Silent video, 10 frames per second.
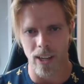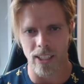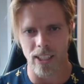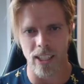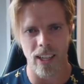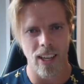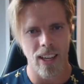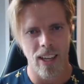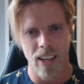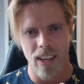I see
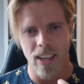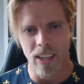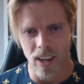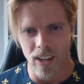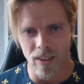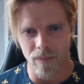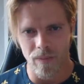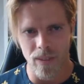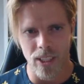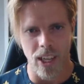young,
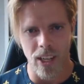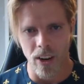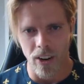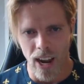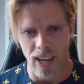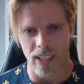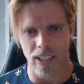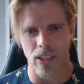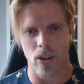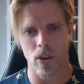skinnier guys